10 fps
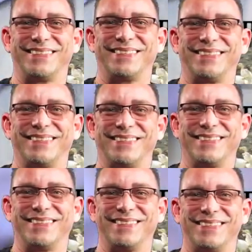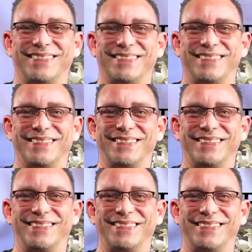
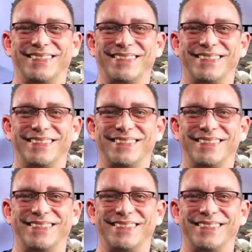No one is speaking in this clip.